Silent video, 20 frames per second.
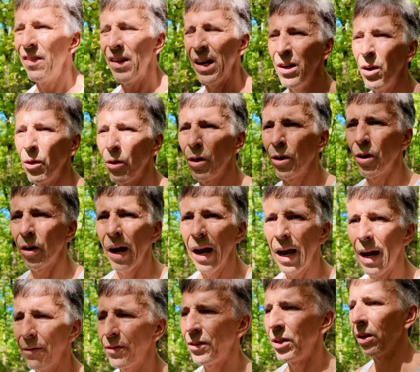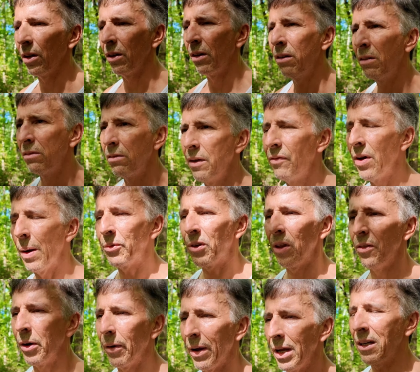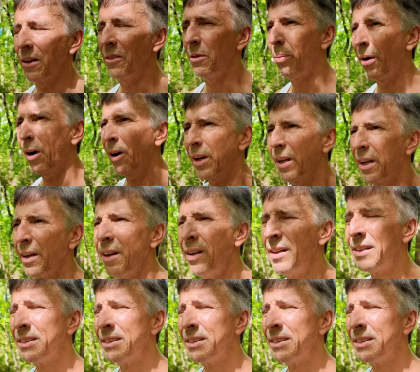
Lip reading: they no longer have to live up to their end of the bargain.